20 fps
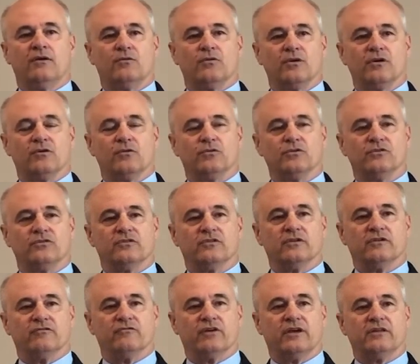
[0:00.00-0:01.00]
where it
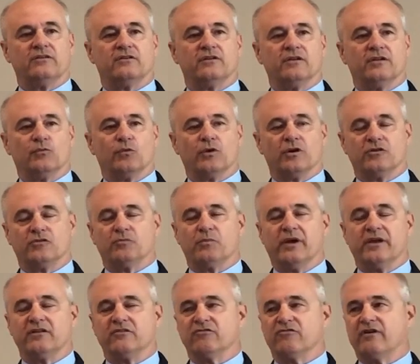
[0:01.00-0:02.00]
was invented and where it's
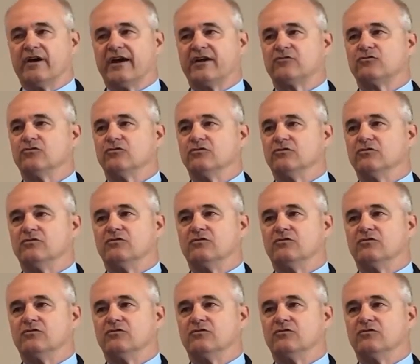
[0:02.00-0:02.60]
manufactured,